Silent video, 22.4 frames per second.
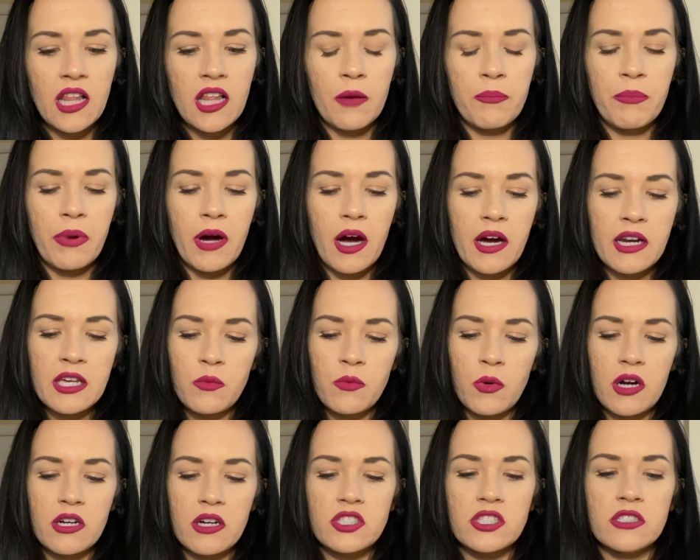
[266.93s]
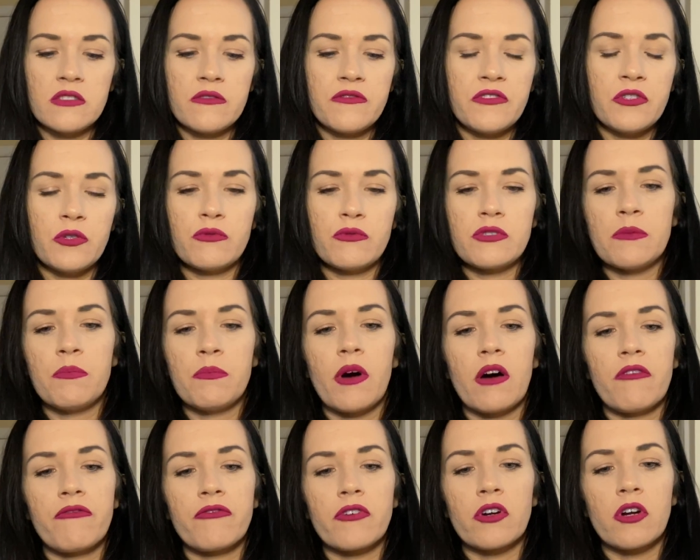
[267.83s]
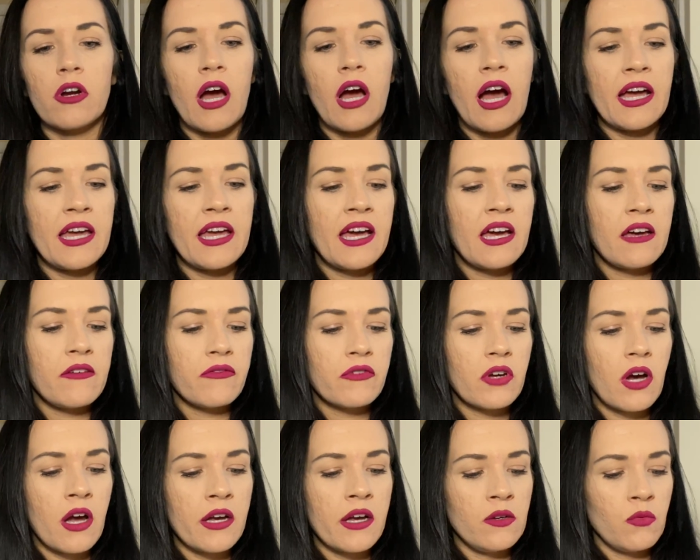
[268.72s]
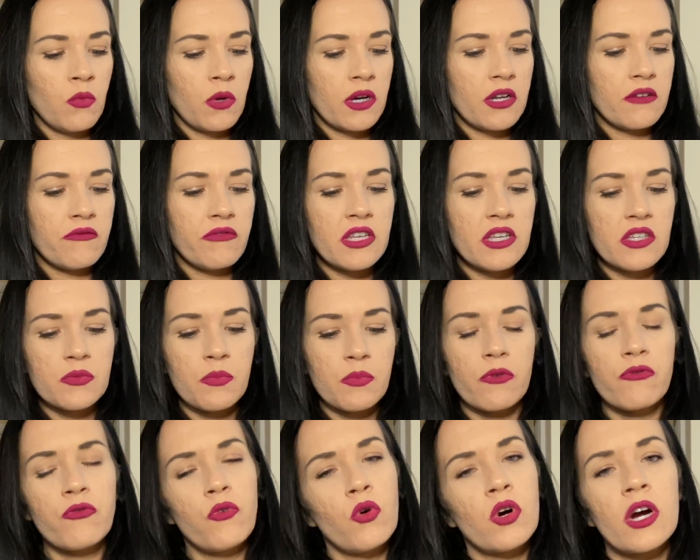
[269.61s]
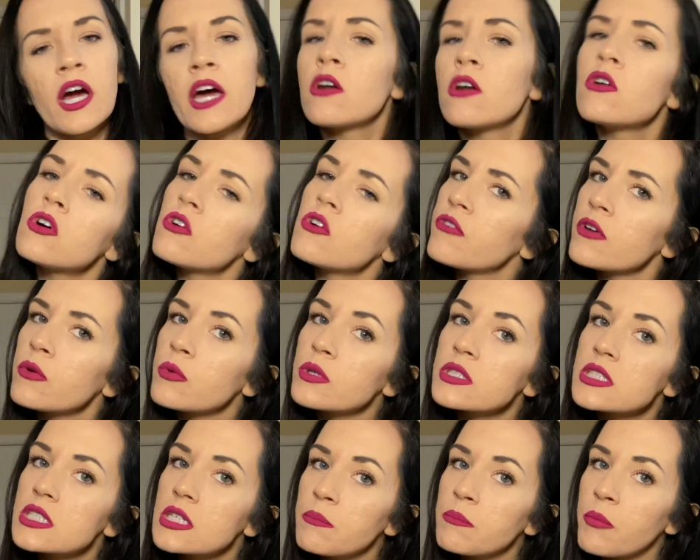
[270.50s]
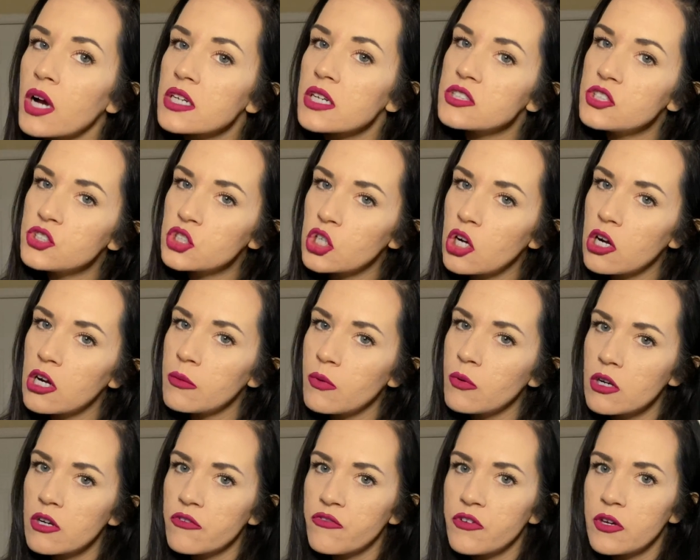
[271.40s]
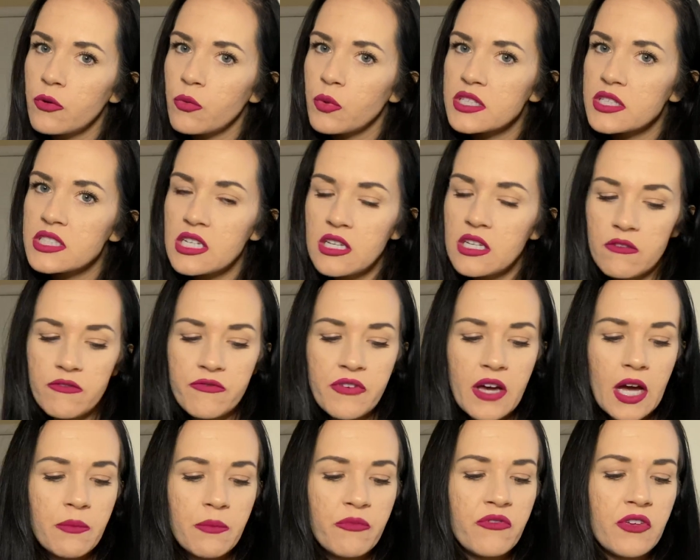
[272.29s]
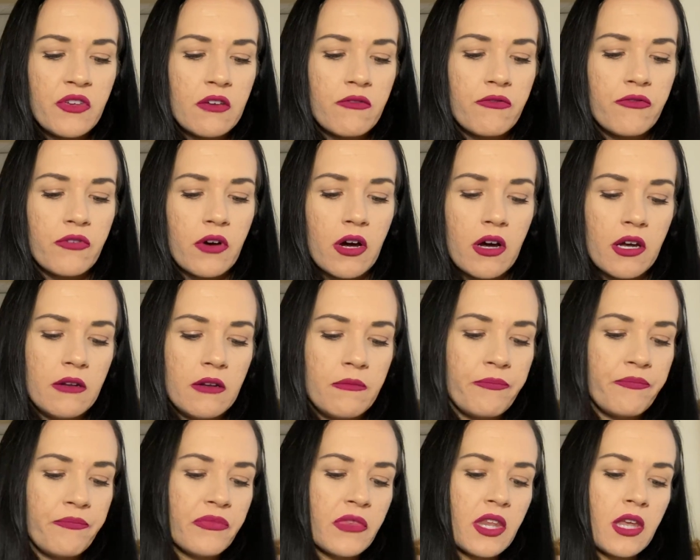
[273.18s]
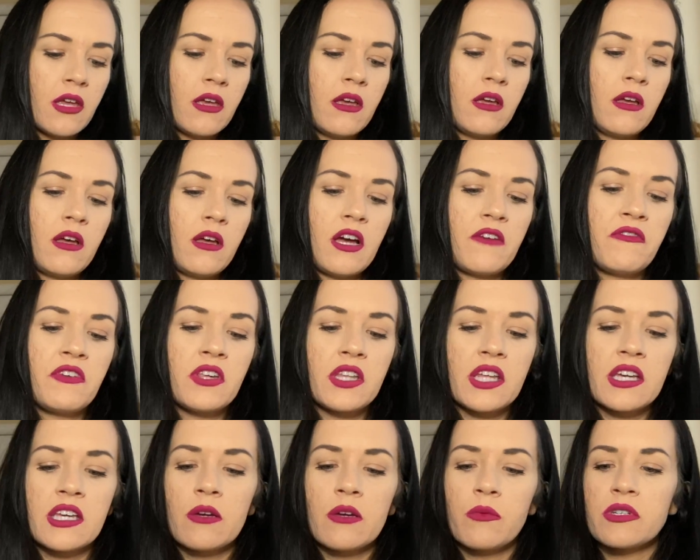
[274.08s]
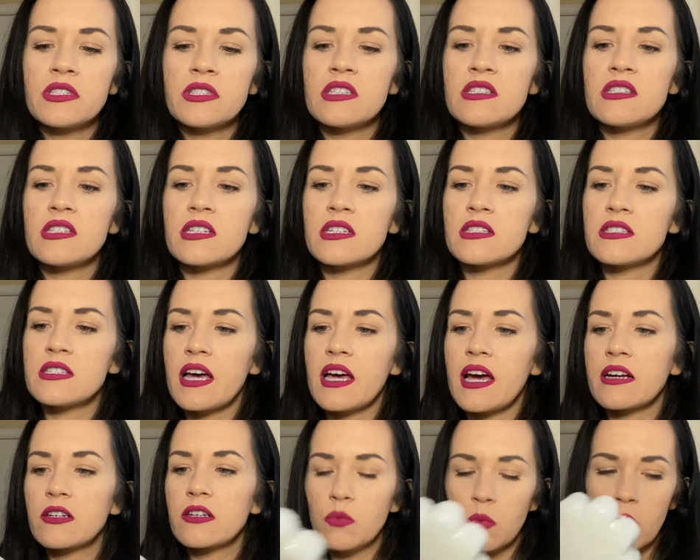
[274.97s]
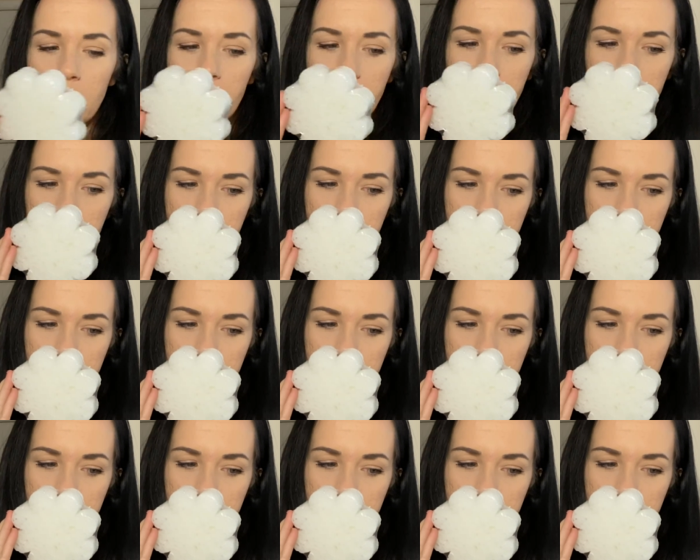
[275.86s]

a body wash infused buffer. I have gotten one of these before. I don't know if it was in BoxyCharm or if it was in FabFitFun. I feel like it was this exact one.